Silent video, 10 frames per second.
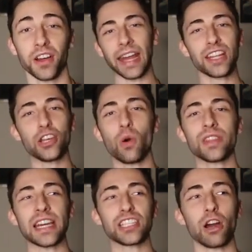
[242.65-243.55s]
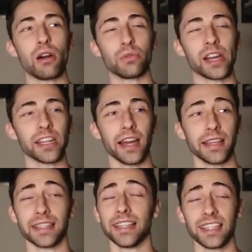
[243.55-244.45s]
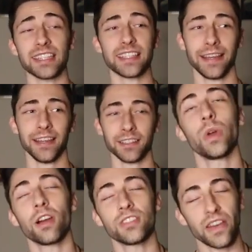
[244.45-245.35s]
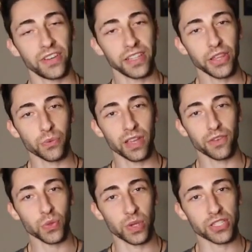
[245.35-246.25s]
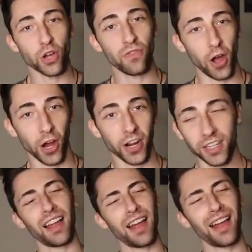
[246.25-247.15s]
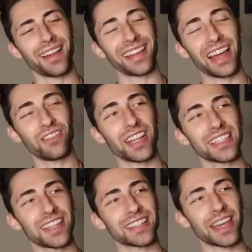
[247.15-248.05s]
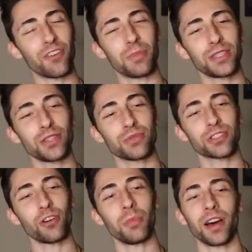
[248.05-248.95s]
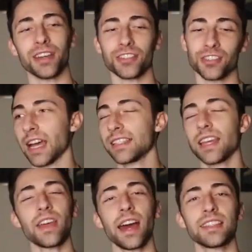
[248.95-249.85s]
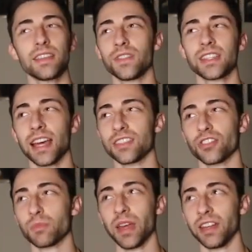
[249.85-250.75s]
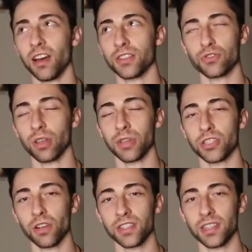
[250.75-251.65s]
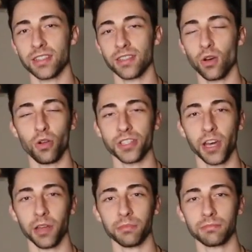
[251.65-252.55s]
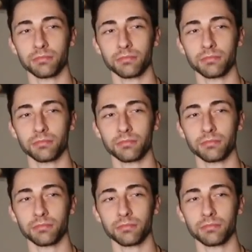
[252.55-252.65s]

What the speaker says: And I don't want that to go unrecognized. It's insane. We are definitely 3 for 3 so far. Ah, Evanescence, I have missed you so much. I say that as if this hasn't just been on streaming services the whole time.